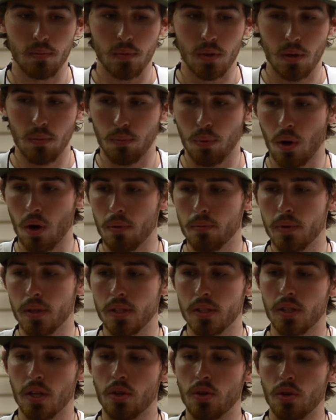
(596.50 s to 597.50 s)

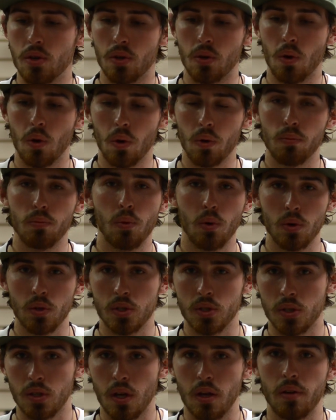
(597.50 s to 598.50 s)
compartments that you can hold more
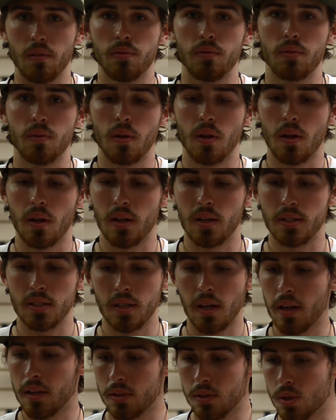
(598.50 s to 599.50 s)
stuff. It's
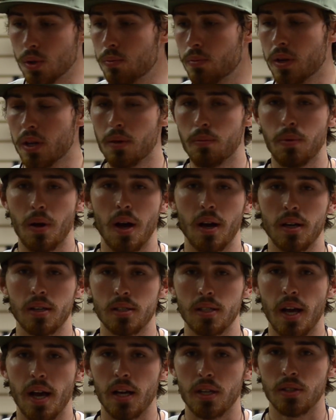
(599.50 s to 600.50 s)
got too many
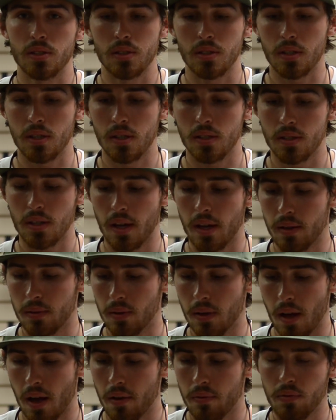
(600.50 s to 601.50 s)
pockets actually, because
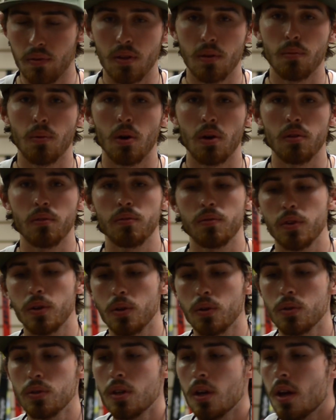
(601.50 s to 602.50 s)
half of them aren't
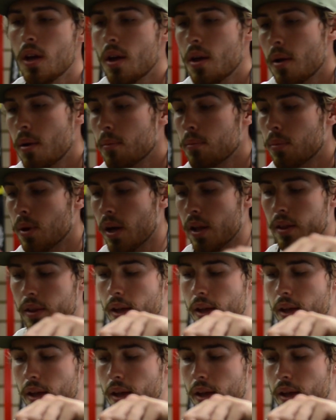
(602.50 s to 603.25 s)
filled, but